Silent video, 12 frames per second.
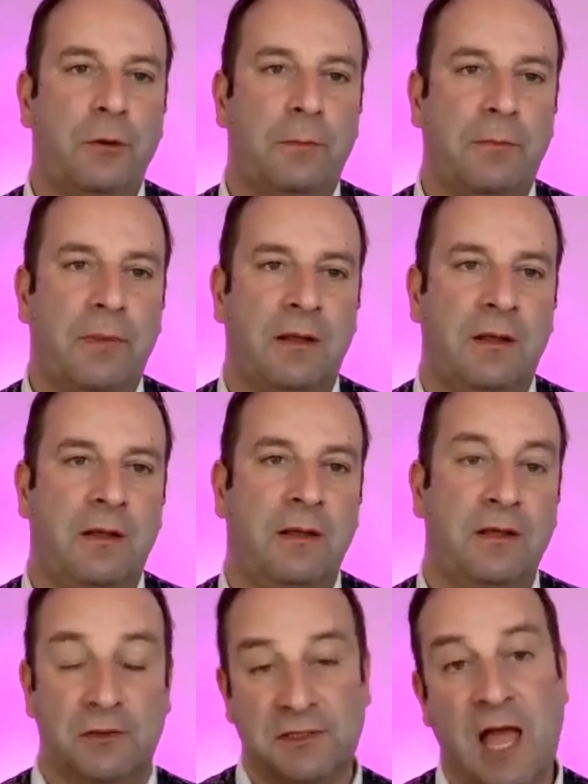when you
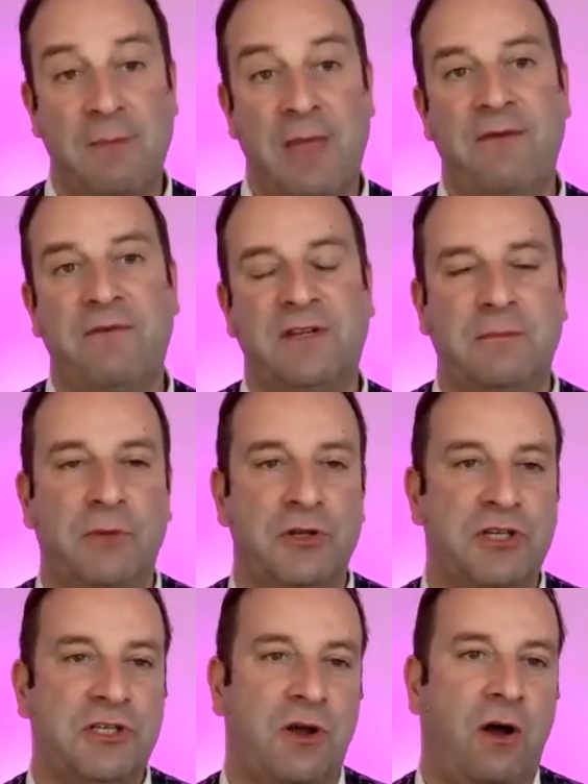apply your time,
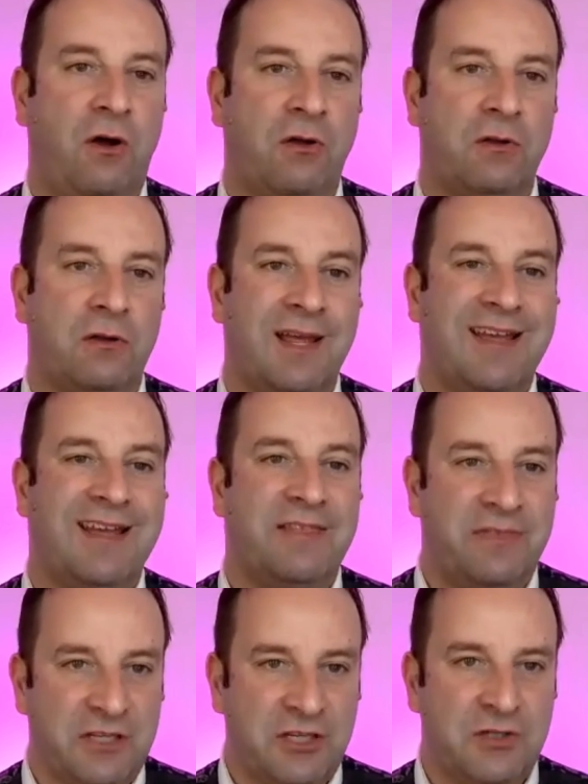effort, and budget
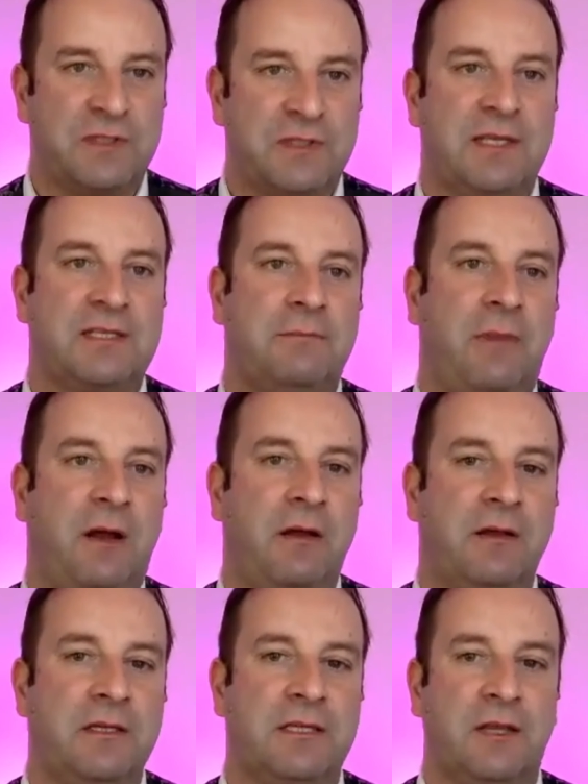on digital
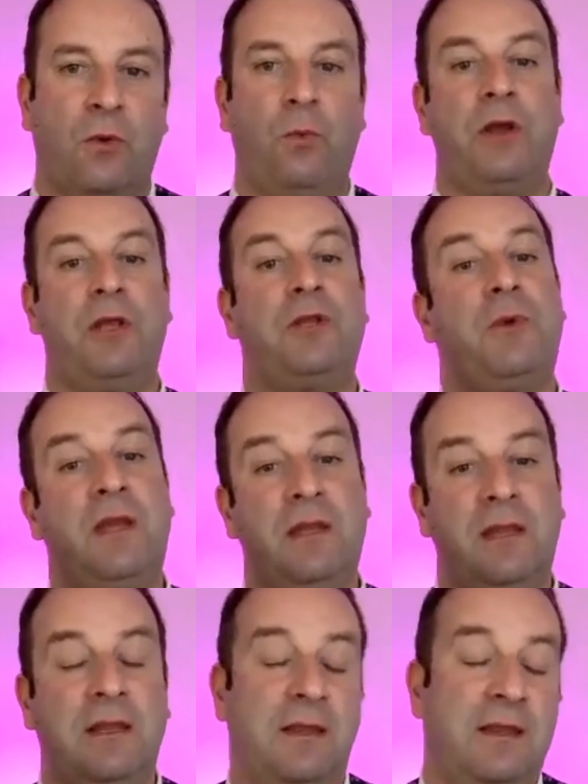sales and marketing,
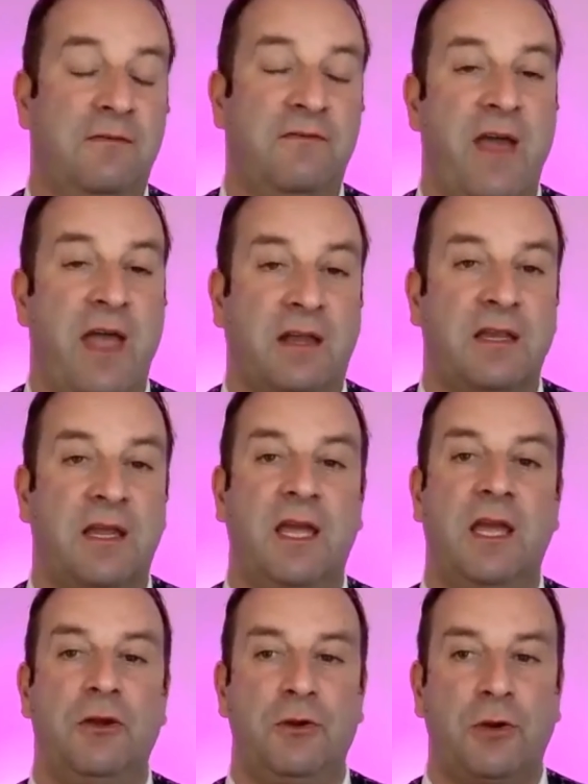what you're doing in
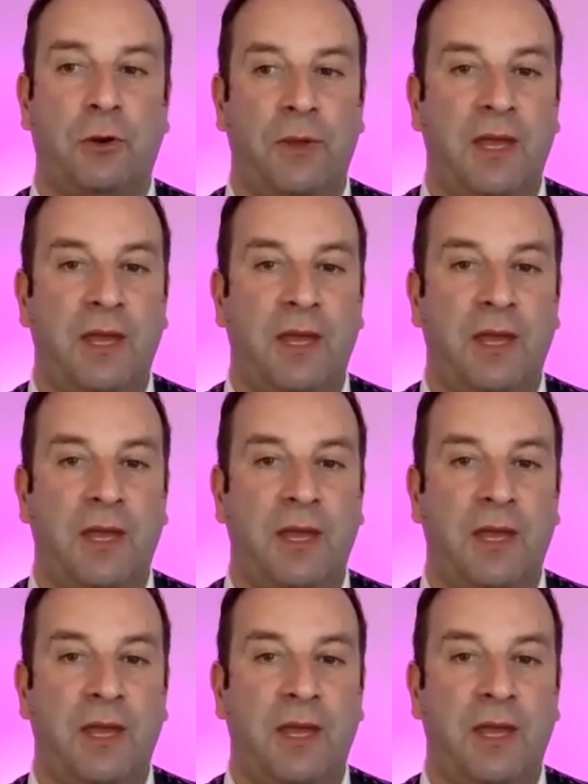effect,